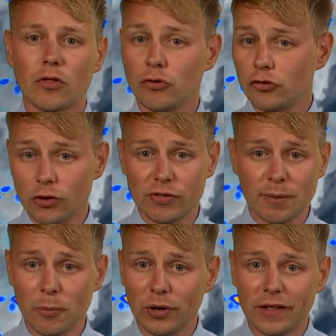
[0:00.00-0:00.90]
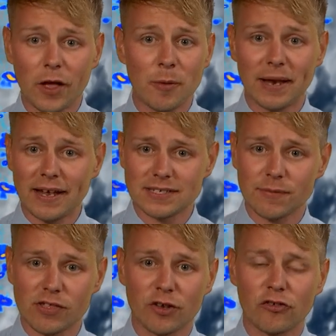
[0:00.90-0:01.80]
Through Tuesday morning, though, plenty
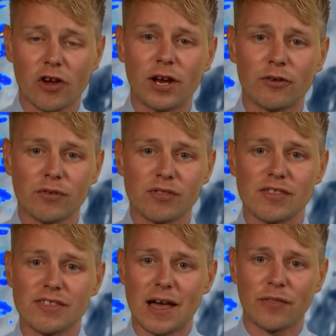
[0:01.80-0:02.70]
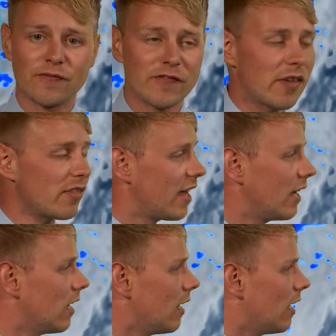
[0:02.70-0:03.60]
of sunshine across the south first thing